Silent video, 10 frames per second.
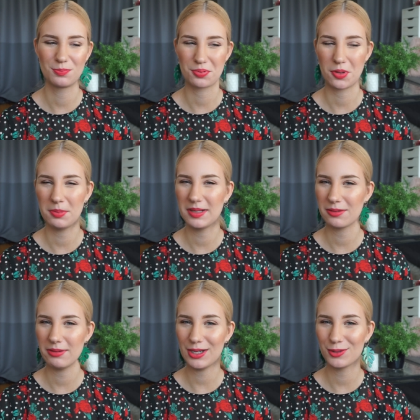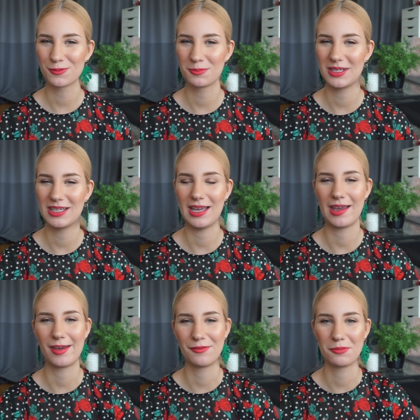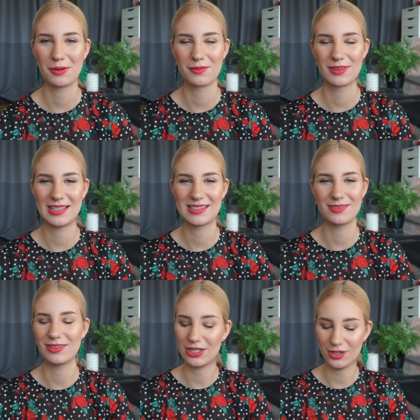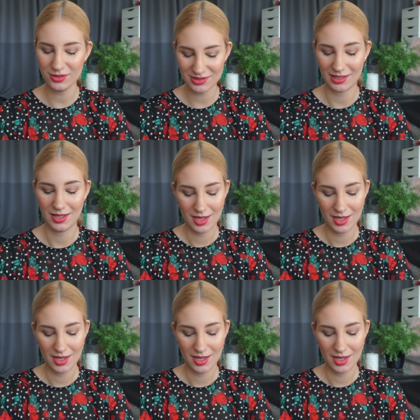probably a record for me for one of these videos.